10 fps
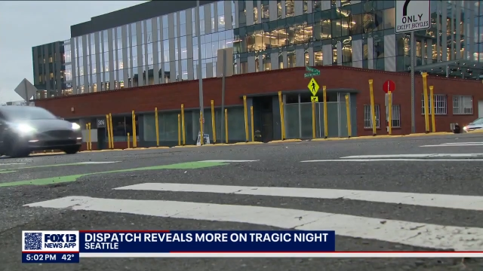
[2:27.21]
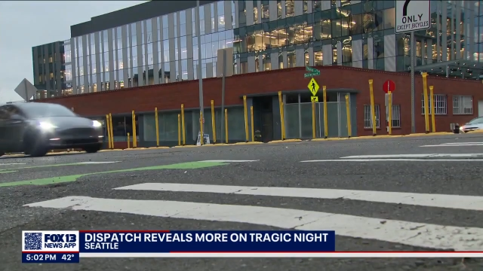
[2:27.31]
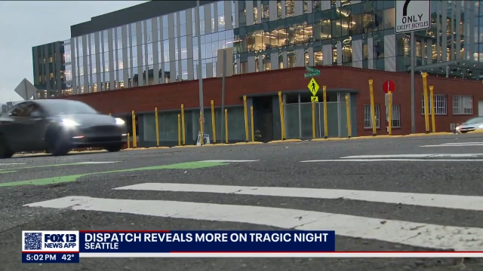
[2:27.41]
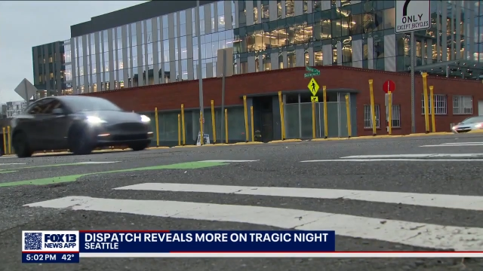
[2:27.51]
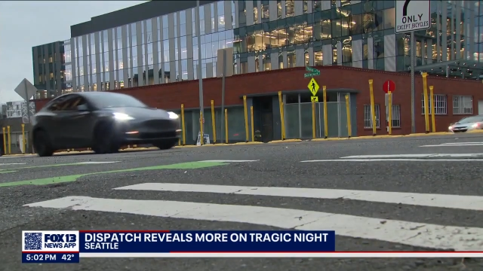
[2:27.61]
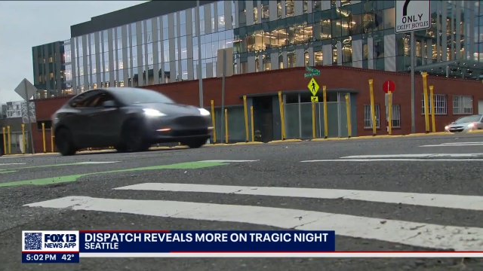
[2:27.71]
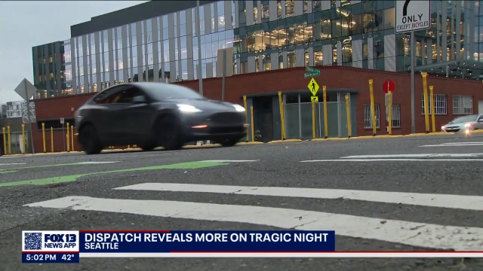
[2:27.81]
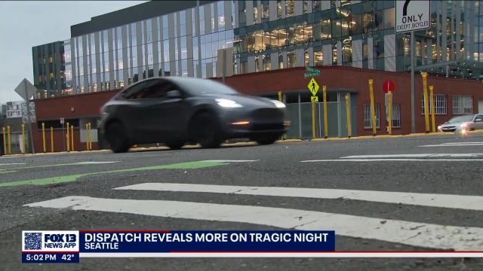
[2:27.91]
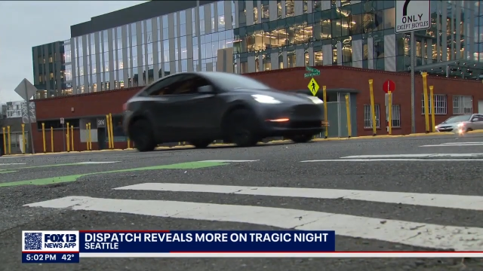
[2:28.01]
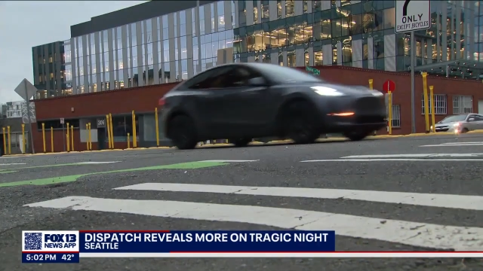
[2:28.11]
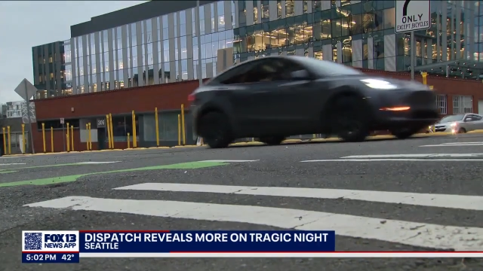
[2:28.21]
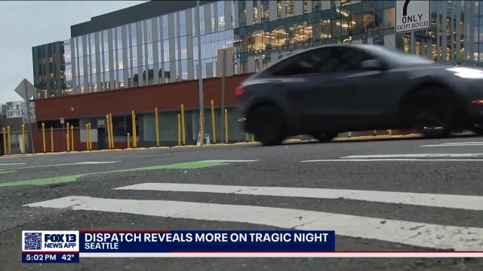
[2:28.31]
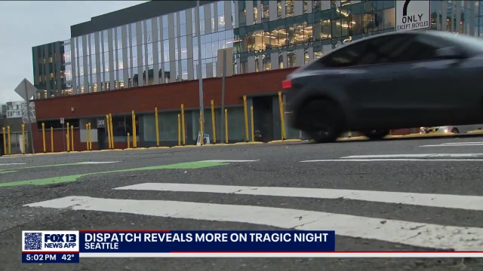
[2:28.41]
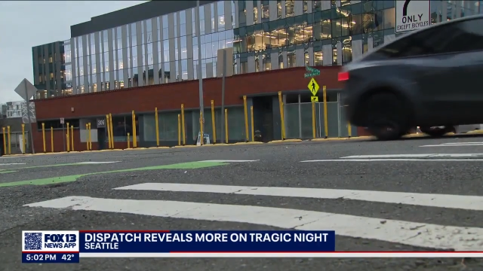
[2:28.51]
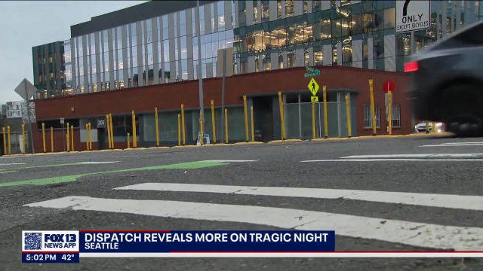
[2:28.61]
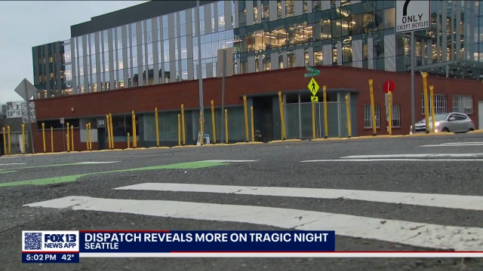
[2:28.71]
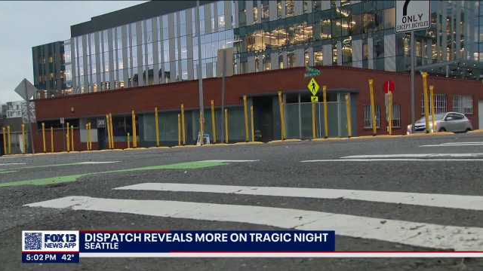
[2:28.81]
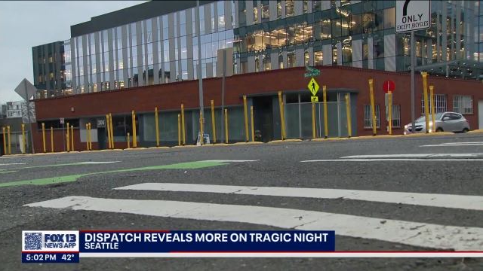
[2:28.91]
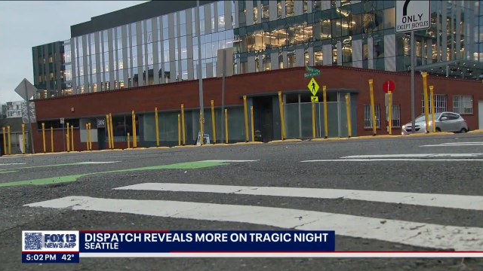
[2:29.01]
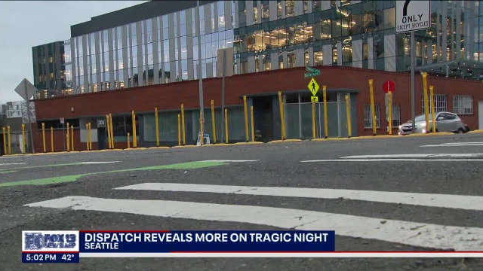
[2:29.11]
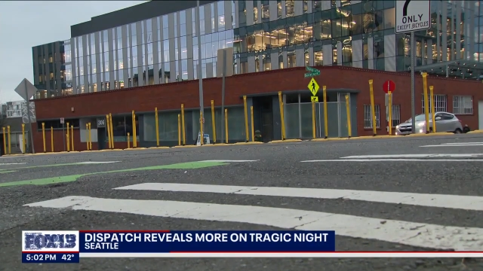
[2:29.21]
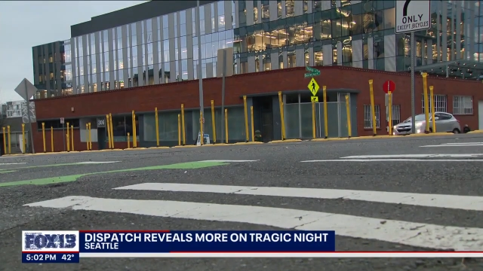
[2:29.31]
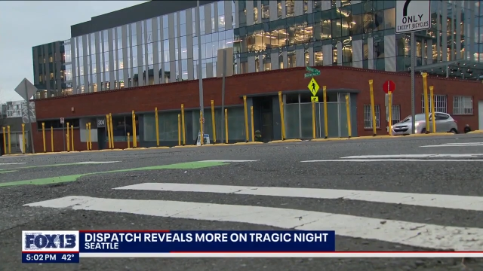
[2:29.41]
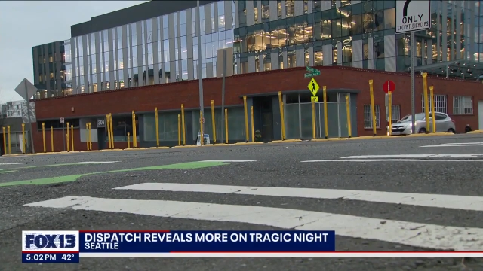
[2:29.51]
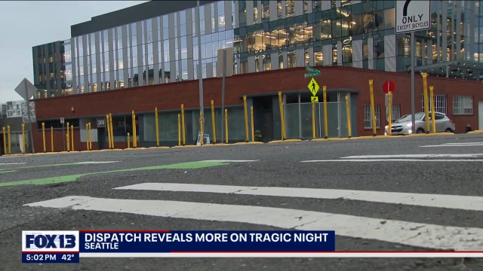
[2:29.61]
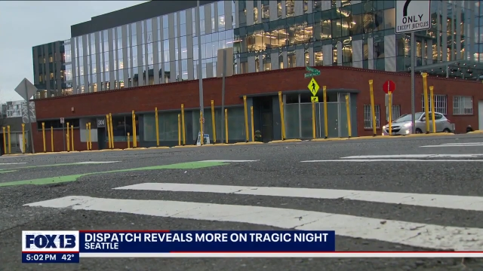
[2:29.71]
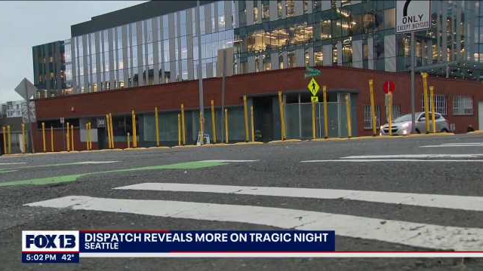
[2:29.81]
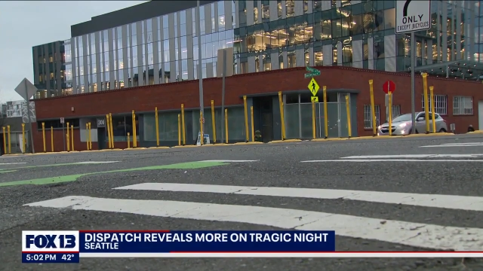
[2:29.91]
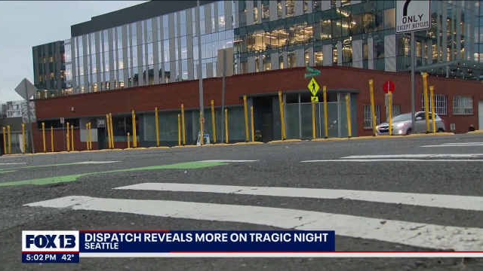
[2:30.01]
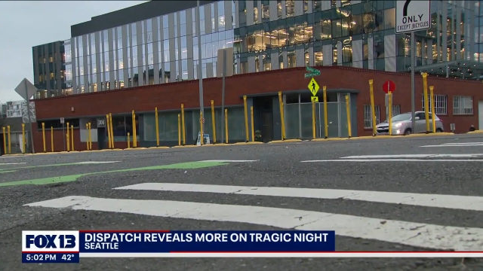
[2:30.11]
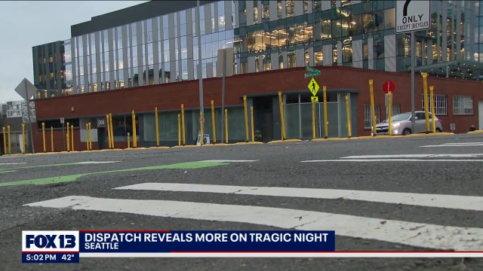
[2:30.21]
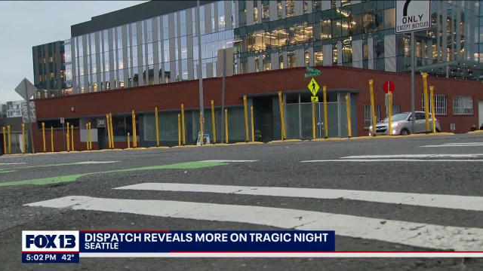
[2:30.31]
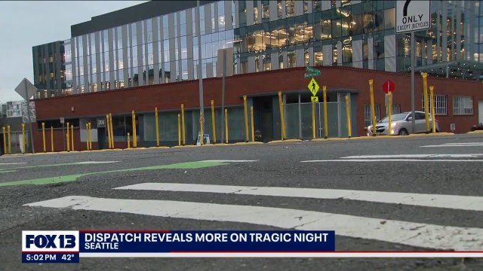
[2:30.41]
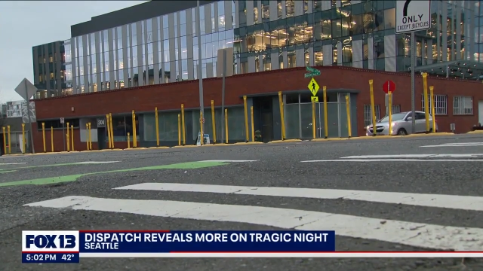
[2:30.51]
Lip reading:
(no speaker visible)